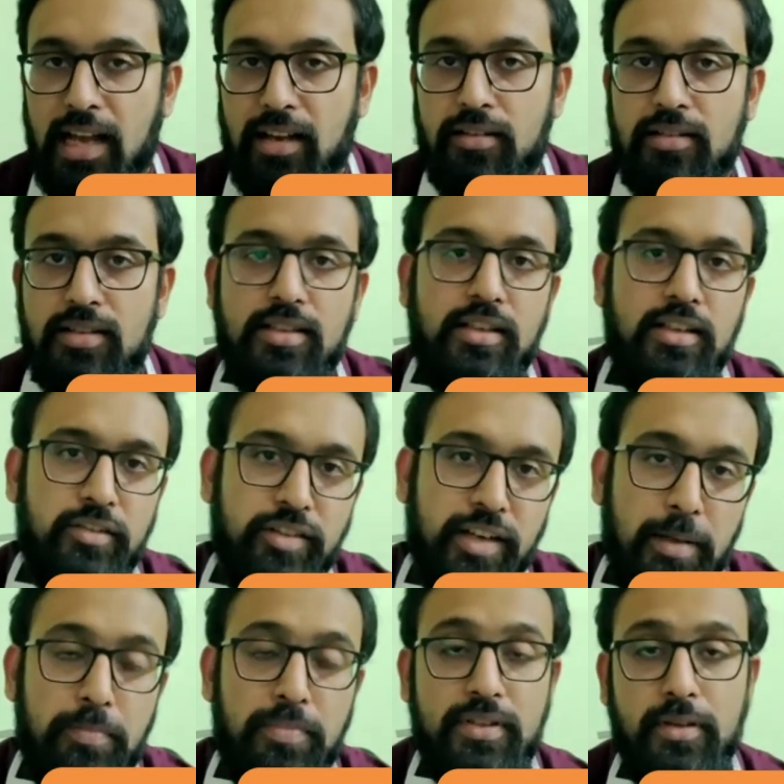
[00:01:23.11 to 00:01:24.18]
carrots,
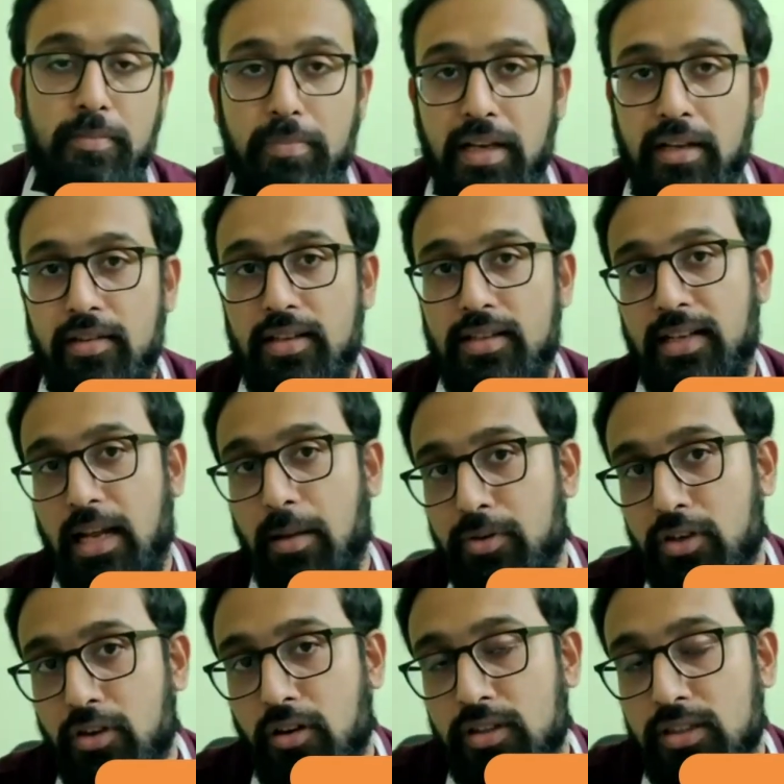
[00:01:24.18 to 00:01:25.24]
grapes, berries and
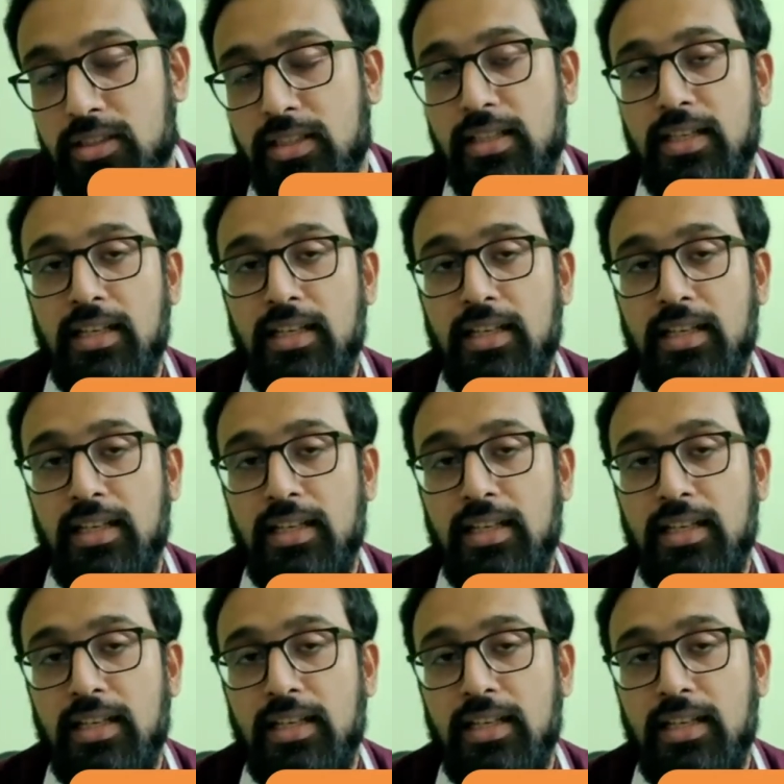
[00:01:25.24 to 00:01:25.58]
apricot,